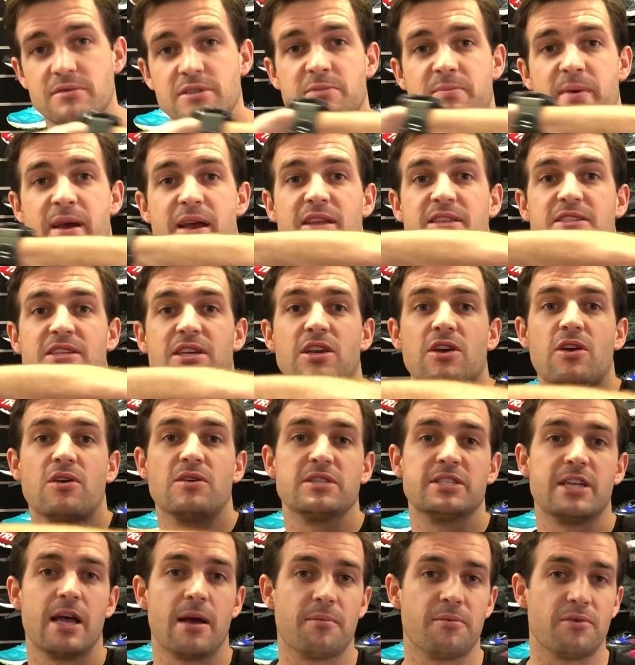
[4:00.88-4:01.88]
spends in
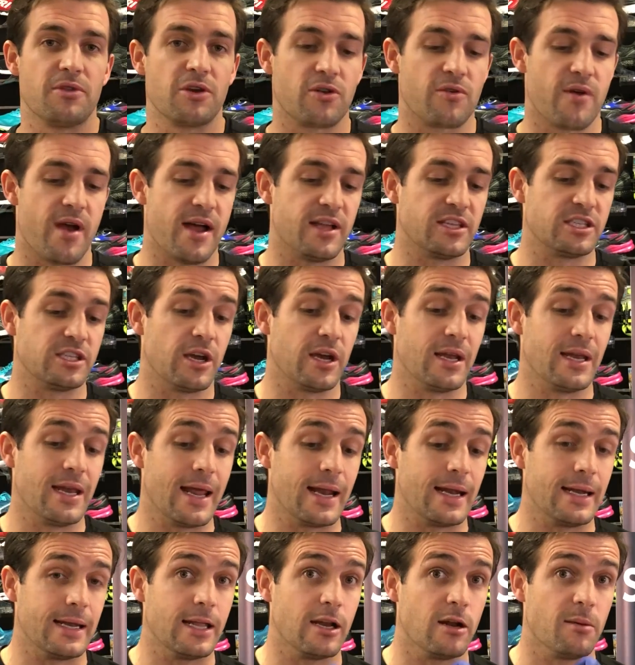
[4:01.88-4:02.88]
contact with the ground. So you need
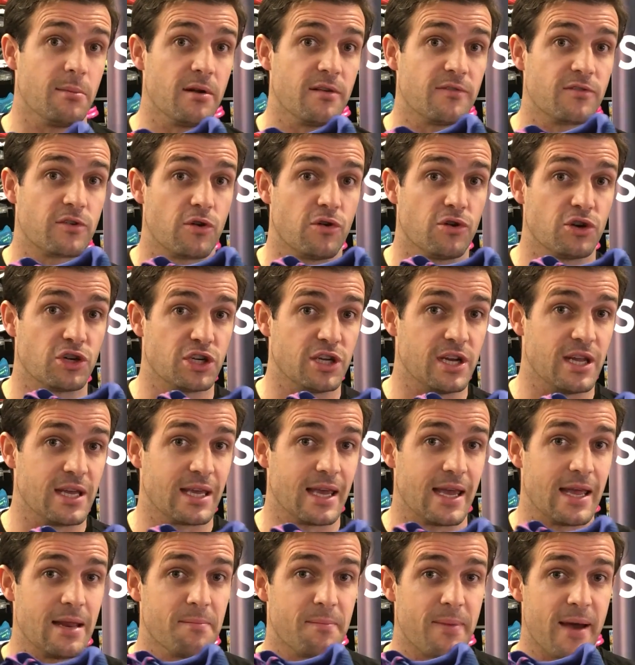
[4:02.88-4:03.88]
a little bit of cushioning
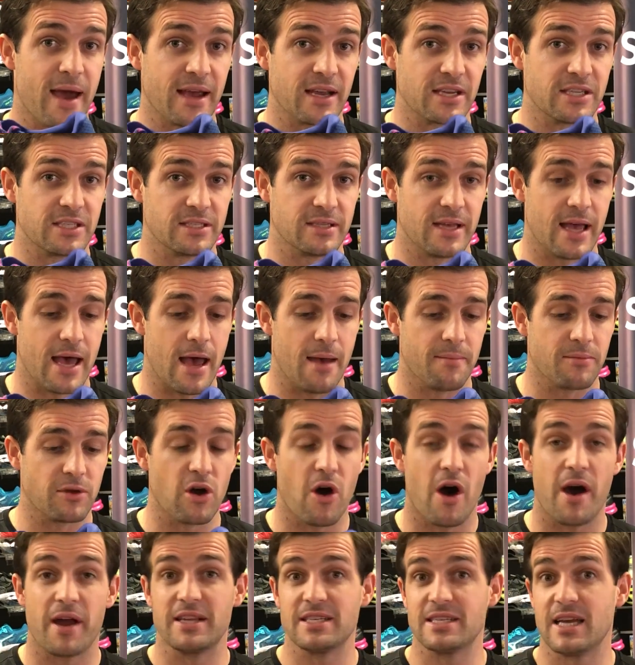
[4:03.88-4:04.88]
impact
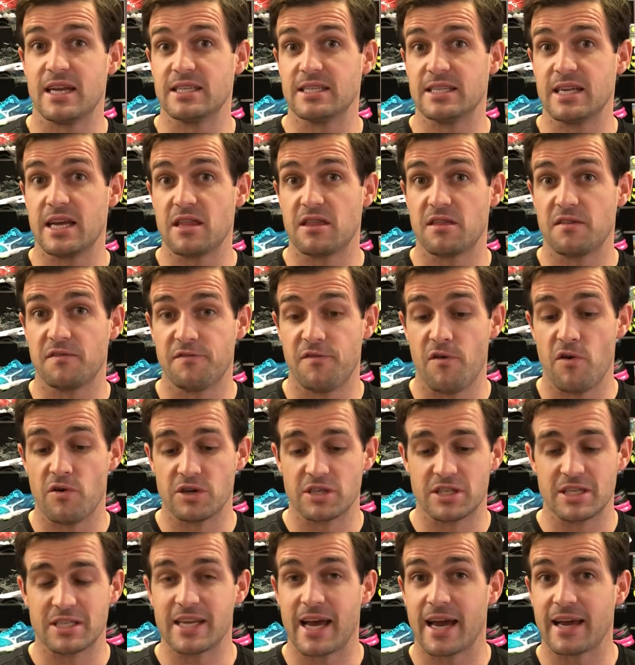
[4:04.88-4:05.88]
guidance underneath the
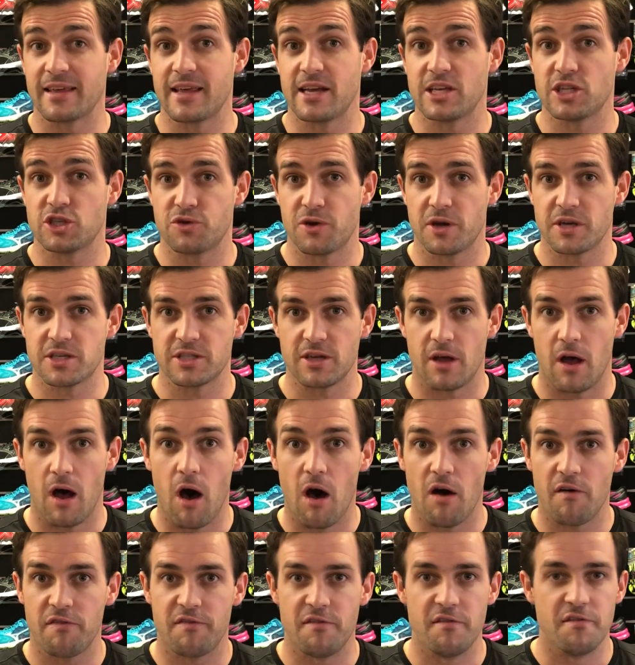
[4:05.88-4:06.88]
foot to take that stress
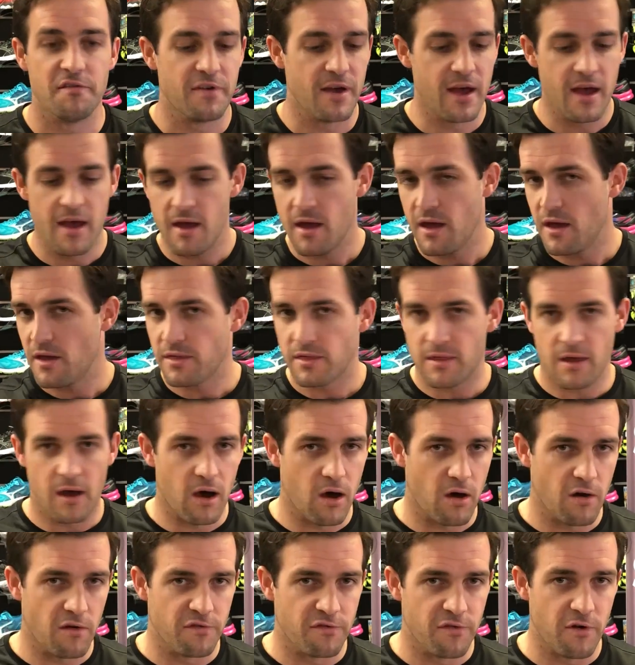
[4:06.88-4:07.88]
off of the
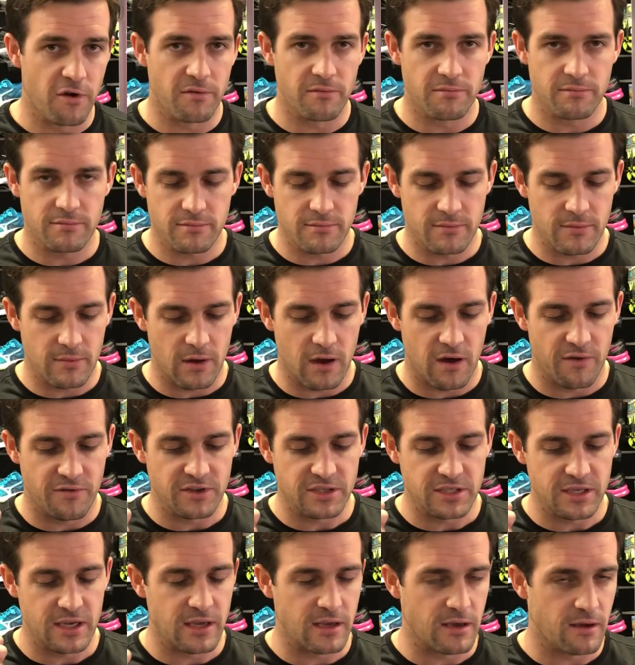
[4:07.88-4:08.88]
whole foot.
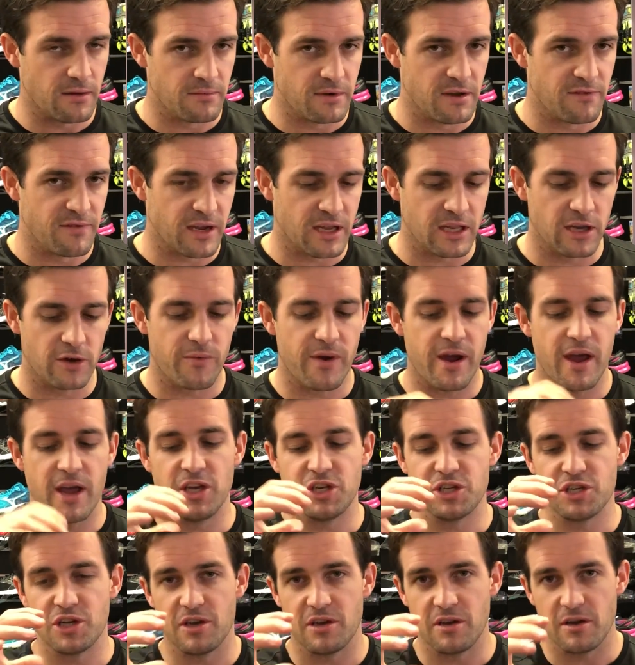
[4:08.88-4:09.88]
Obviously your navicular
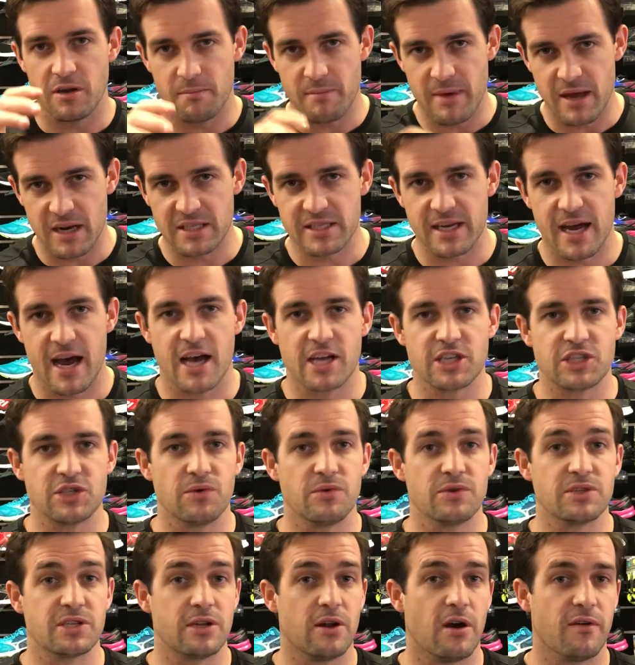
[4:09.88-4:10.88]
region, your
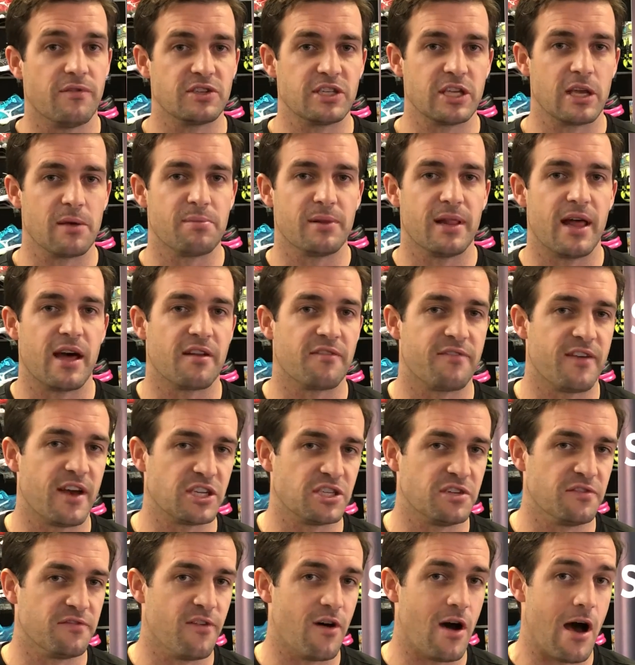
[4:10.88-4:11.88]
metatarsals, and obviously your plantar
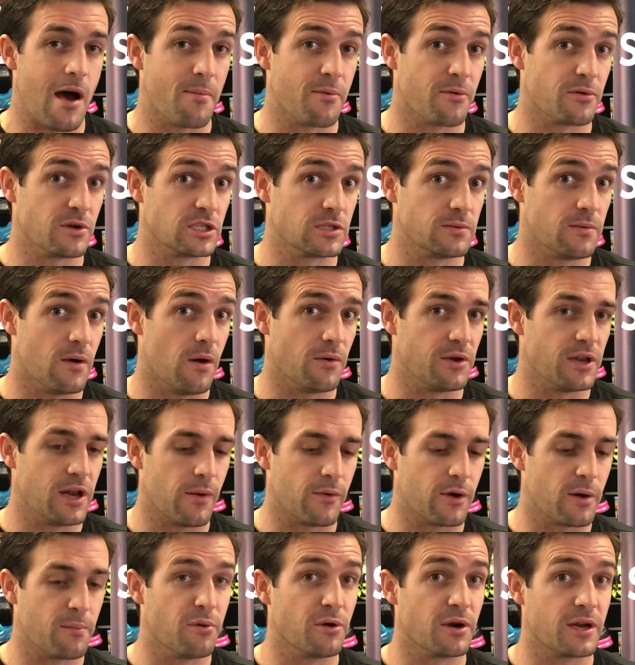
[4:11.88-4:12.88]
fascia fibre as well. You
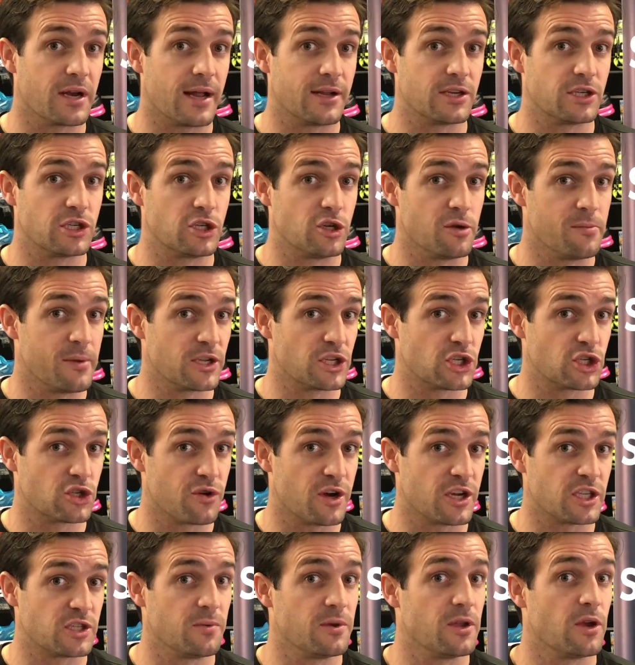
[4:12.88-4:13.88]
don't want to put it under too much
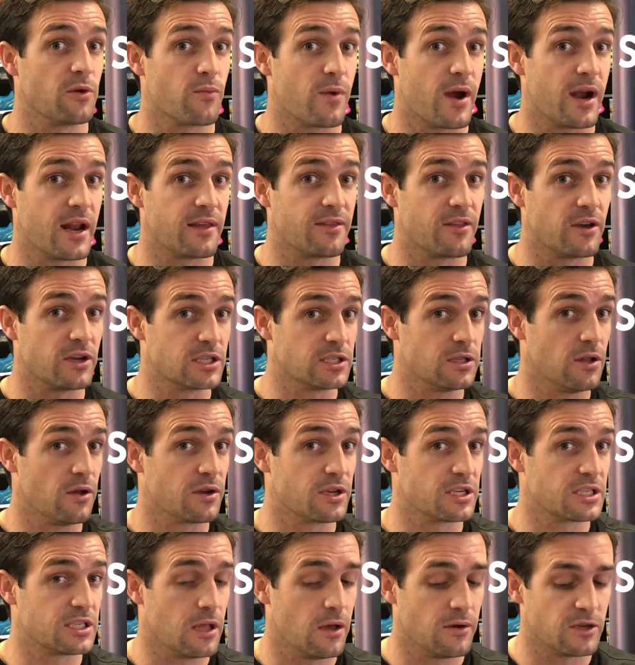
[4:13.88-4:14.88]
stress when you're running those
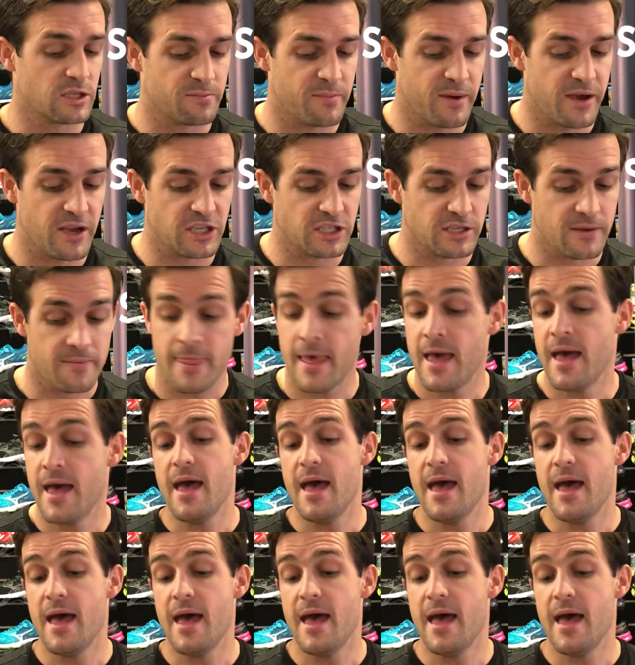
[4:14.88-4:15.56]
longer, slower speeds.